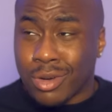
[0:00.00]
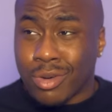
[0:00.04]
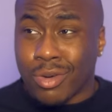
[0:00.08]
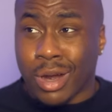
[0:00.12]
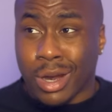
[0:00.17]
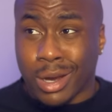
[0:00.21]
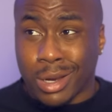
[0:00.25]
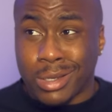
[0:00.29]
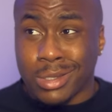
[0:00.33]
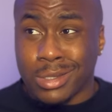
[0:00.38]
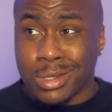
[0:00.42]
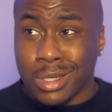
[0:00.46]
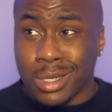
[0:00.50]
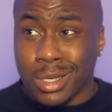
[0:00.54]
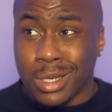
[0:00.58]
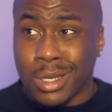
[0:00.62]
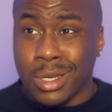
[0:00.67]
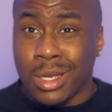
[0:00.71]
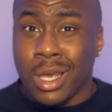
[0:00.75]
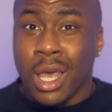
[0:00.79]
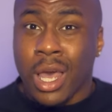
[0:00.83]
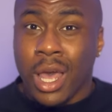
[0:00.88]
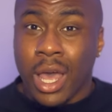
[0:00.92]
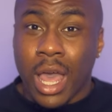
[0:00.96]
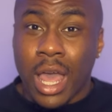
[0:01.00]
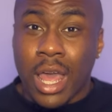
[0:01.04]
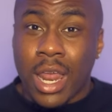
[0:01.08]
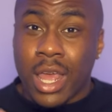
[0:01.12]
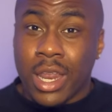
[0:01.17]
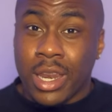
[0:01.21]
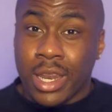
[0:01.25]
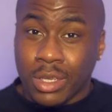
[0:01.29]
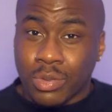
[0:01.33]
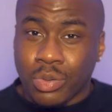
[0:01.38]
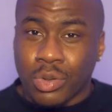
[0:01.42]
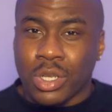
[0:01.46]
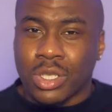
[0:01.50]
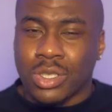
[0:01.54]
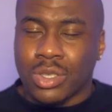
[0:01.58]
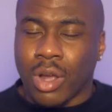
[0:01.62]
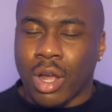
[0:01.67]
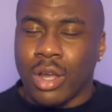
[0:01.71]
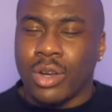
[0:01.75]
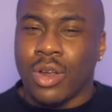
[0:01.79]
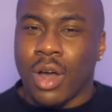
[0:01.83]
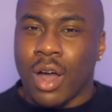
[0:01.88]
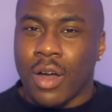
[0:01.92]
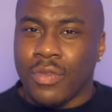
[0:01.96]
crazy. And this one is
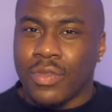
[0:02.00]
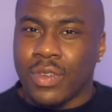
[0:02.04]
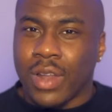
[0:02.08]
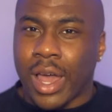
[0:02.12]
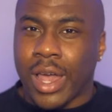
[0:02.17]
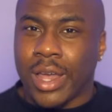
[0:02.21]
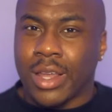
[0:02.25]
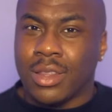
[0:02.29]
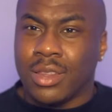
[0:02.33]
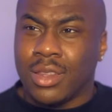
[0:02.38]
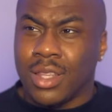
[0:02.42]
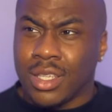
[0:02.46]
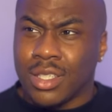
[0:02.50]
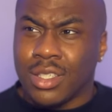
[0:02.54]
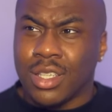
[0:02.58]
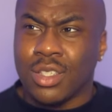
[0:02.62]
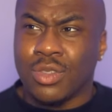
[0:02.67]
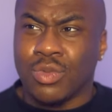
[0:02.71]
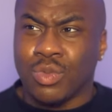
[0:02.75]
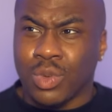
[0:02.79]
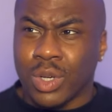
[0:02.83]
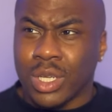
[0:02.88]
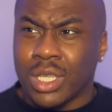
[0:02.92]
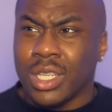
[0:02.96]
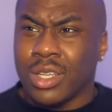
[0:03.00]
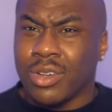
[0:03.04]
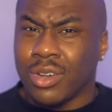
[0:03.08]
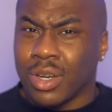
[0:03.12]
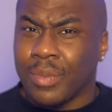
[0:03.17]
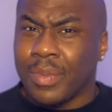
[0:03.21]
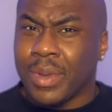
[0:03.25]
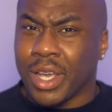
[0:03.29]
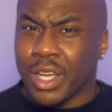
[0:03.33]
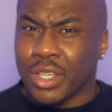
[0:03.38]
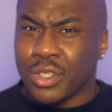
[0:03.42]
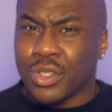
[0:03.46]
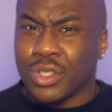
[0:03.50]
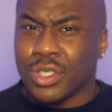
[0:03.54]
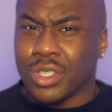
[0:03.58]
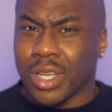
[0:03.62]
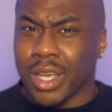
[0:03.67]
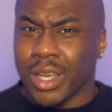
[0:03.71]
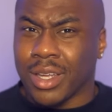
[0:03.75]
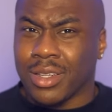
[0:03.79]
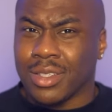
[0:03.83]
starting off like, this is really going to be interesting.